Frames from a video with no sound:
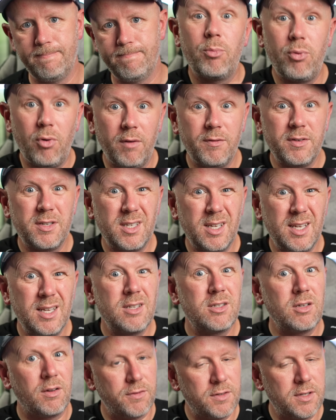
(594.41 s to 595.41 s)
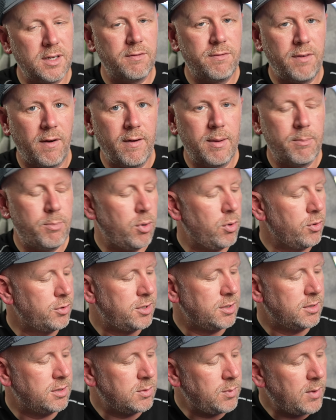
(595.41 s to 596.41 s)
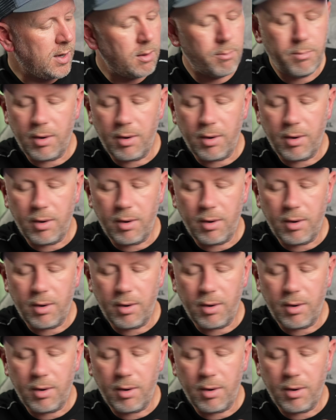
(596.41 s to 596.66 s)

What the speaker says: Privacy is obviously very important as well.